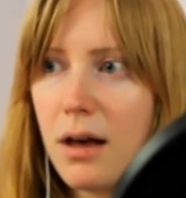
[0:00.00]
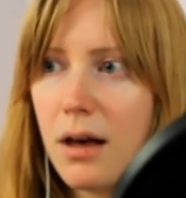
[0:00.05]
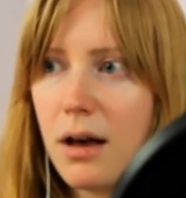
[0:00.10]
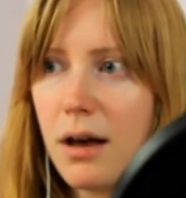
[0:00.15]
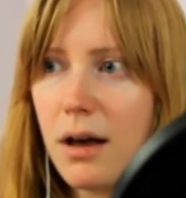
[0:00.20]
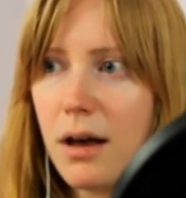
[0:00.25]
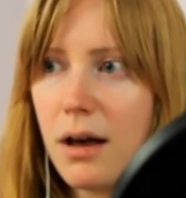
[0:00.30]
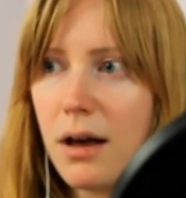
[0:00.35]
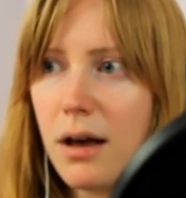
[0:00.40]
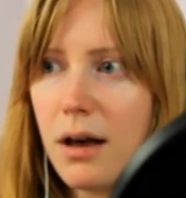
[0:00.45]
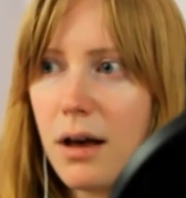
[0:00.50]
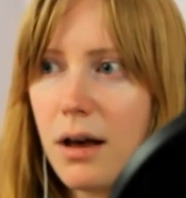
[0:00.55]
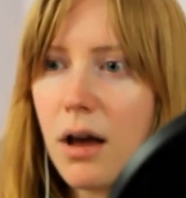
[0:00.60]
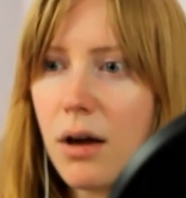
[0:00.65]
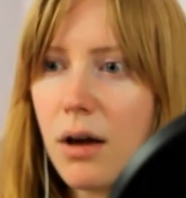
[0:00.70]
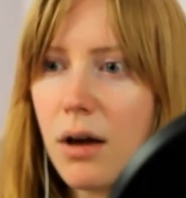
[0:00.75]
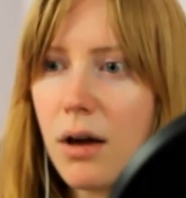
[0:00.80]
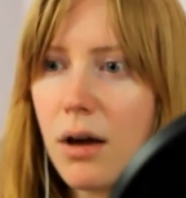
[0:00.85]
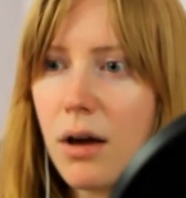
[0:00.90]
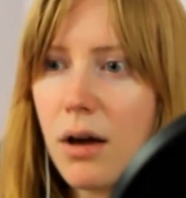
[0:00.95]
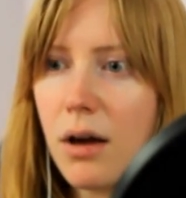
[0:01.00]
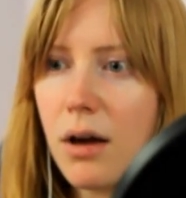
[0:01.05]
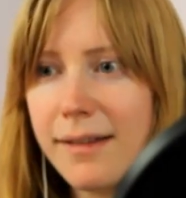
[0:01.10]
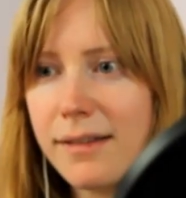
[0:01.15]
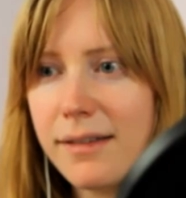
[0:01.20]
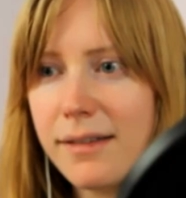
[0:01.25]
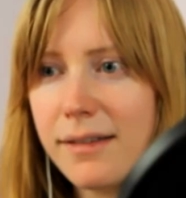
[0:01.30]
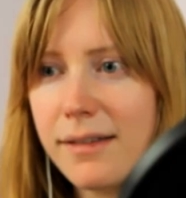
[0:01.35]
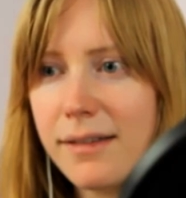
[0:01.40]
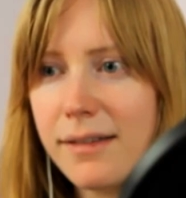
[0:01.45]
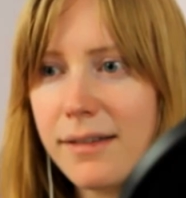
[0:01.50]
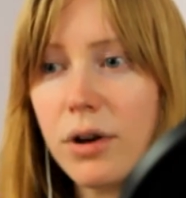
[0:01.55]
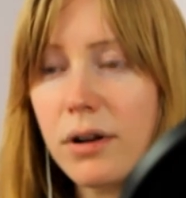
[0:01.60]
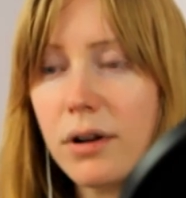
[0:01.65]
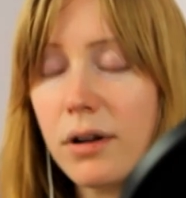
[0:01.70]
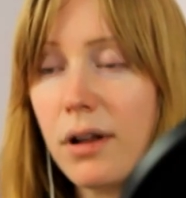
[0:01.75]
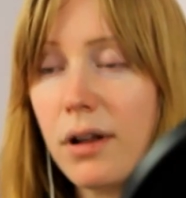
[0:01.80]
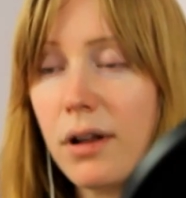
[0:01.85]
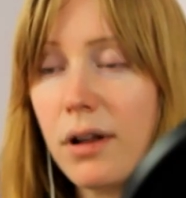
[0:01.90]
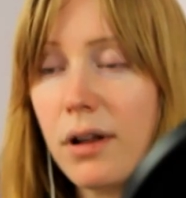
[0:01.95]
I did not realize how important
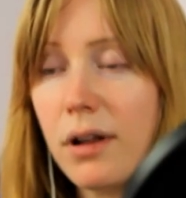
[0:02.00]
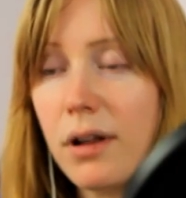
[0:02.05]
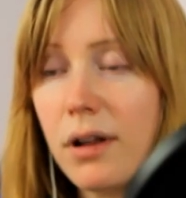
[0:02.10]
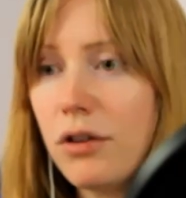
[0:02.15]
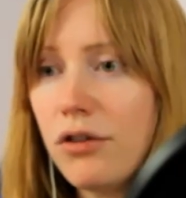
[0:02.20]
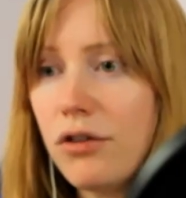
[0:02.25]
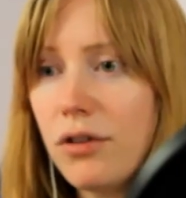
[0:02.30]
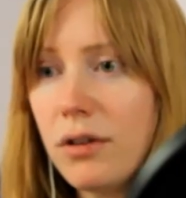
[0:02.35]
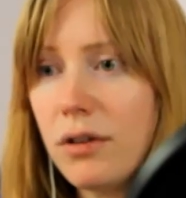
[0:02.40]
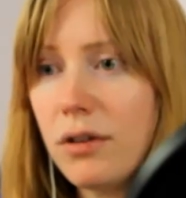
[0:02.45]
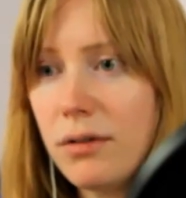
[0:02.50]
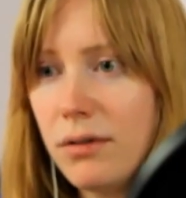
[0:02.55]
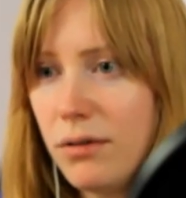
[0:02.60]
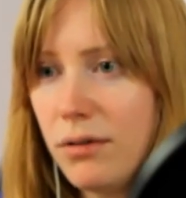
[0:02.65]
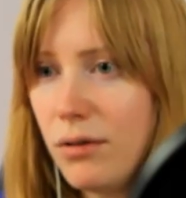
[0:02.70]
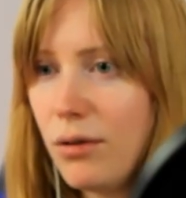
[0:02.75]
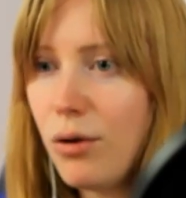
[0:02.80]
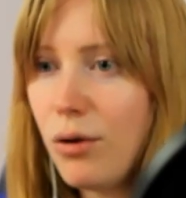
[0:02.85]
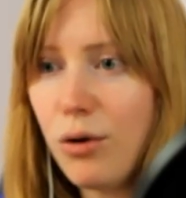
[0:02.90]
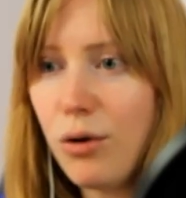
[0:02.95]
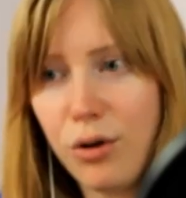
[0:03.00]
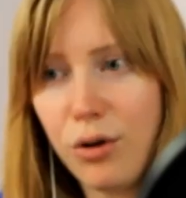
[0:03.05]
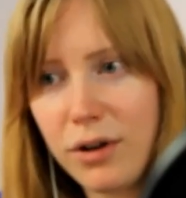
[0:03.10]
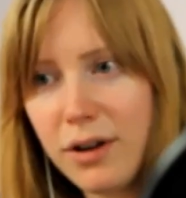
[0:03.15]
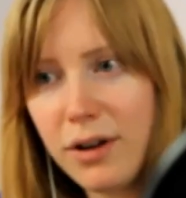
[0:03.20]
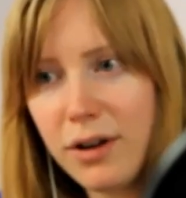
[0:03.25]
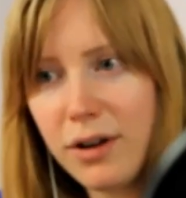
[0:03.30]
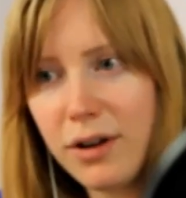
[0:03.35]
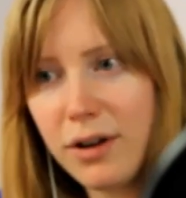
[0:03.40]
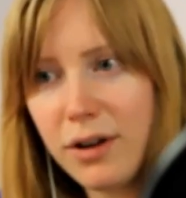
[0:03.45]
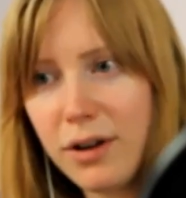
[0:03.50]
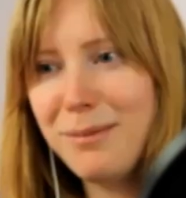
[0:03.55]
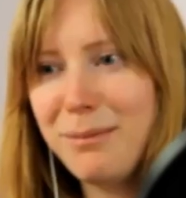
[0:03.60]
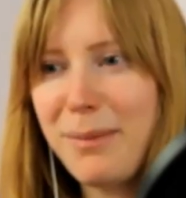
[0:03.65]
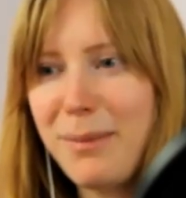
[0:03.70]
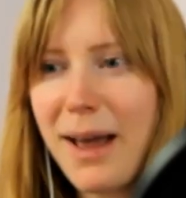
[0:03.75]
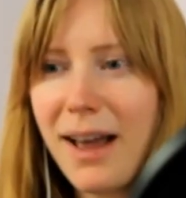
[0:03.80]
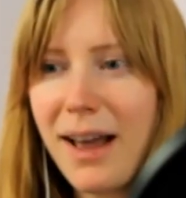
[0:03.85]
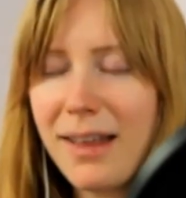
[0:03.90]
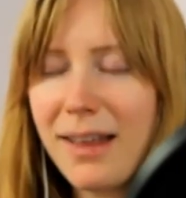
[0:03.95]
collaboration would have
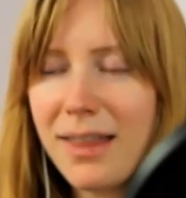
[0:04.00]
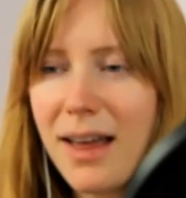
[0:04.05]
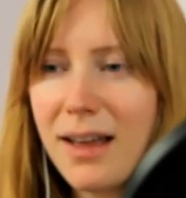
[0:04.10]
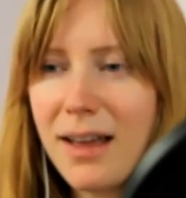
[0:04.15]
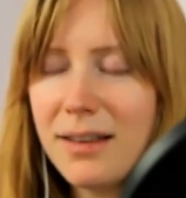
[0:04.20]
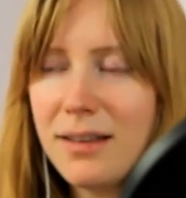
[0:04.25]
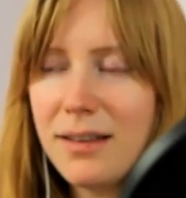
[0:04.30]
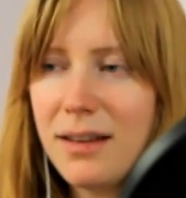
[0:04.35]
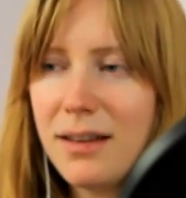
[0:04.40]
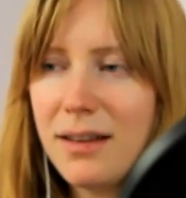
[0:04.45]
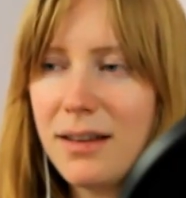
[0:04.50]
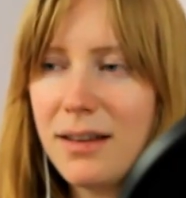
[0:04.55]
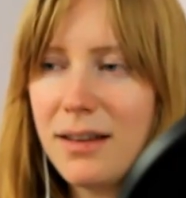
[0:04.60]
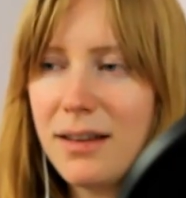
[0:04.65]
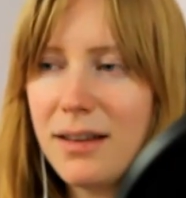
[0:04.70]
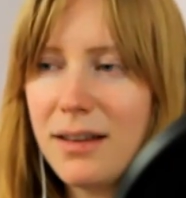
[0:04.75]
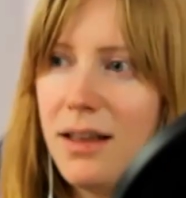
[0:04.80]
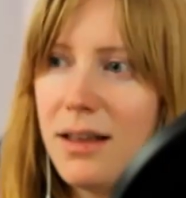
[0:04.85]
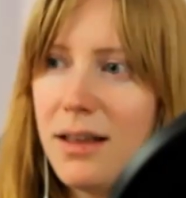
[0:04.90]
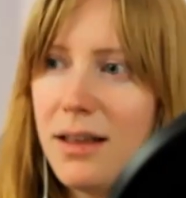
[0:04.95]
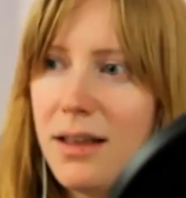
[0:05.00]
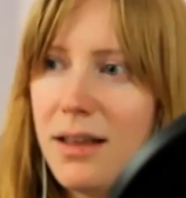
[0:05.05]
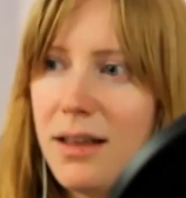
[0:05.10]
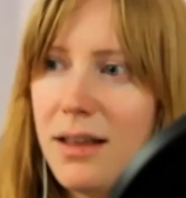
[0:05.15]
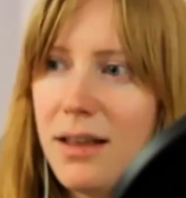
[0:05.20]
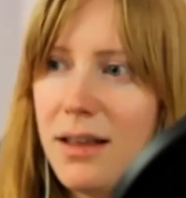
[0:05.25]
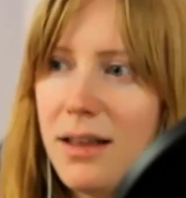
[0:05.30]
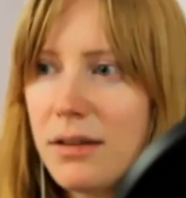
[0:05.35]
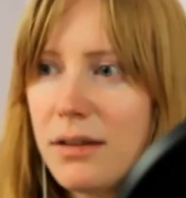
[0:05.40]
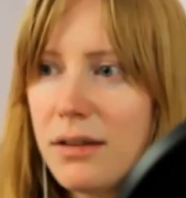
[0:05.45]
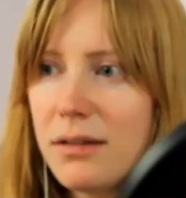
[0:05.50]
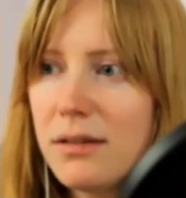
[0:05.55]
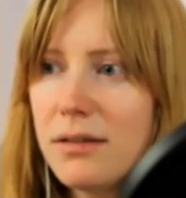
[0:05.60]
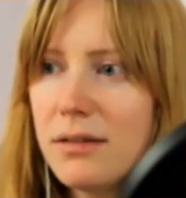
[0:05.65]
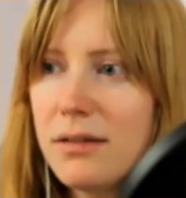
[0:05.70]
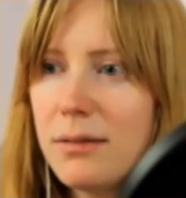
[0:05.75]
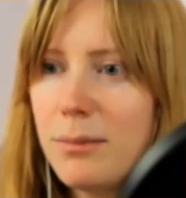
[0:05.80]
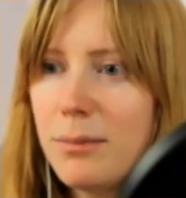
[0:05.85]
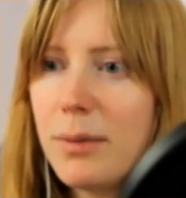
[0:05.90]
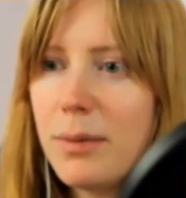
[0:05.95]
been back then, but
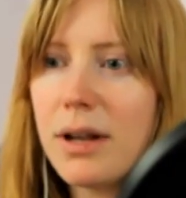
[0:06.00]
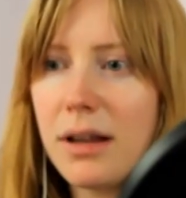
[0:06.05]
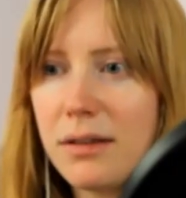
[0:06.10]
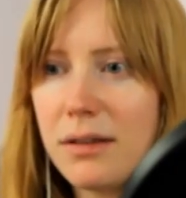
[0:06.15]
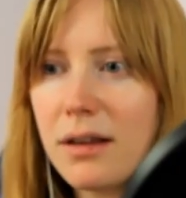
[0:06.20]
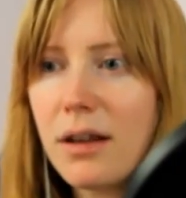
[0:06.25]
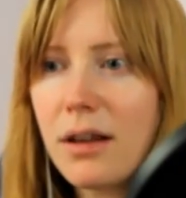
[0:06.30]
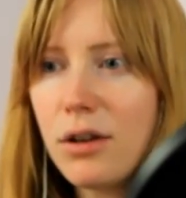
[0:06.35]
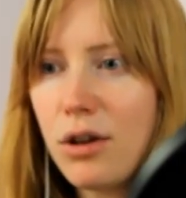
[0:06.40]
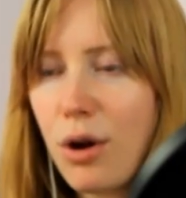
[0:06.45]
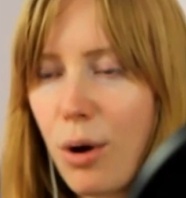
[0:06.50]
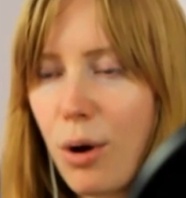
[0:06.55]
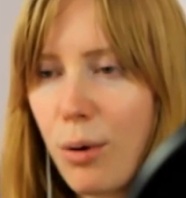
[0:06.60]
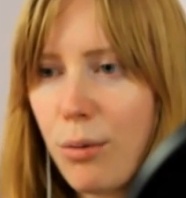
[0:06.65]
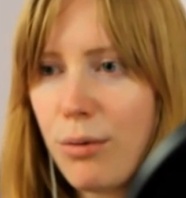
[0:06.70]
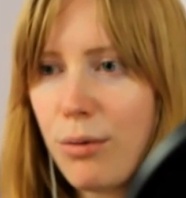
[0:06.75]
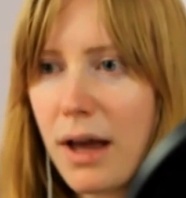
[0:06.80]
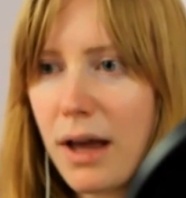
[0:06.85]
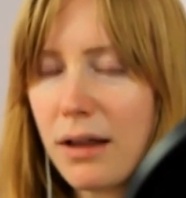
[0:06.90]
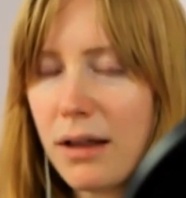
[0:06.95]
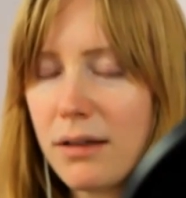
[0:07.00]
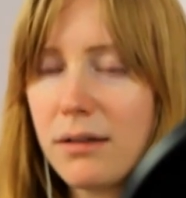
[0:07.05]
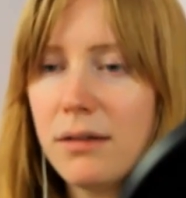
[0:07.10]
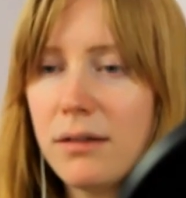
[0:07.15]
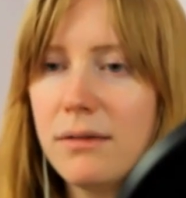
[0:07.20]
but I did know that